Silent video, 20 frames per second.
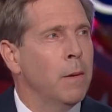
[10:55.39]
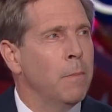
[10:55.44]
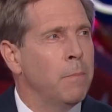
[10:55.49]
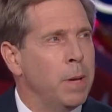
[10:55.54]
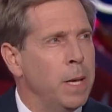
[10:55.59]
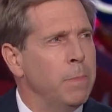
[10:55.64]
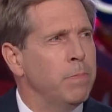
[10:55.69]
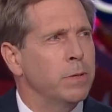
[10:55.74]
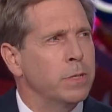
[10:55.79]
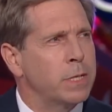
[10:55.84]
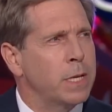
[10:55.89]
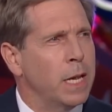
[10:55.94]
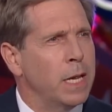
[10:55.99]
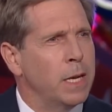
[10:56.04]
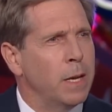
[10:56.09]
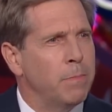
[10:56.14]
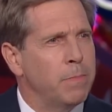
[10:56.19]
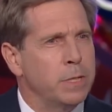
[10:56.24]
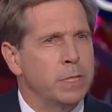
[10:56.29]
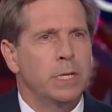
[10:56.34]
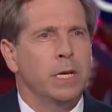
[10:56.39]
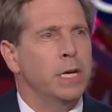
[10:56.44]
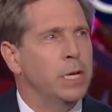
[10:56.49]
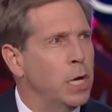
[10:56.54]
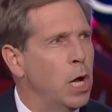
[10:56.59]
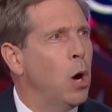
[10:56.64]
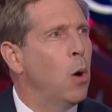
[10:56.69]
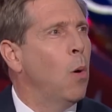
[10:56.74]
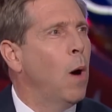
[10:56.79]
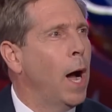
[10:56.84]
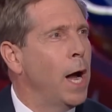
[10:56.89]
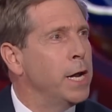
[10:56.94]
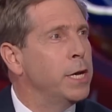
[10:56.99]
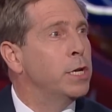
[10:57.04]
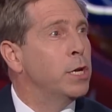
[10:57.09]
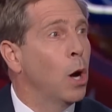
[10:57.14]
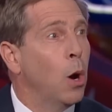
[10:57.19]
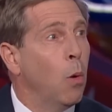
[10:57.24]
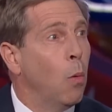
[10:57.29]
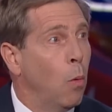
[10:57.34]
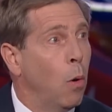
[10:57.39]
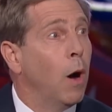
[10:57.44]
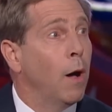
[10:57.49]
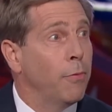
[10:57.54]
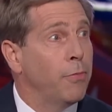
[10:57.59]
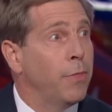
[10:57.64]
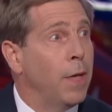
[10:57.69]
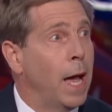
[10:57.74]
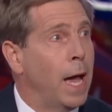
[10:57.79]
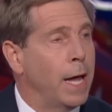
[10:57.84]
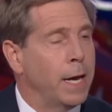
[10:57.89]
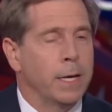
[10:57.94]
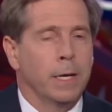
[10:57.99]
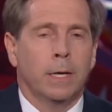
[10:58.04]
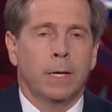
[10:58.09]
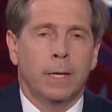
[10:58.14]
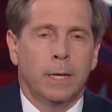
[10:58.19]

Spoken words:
people stand up and say, no, I don't want that.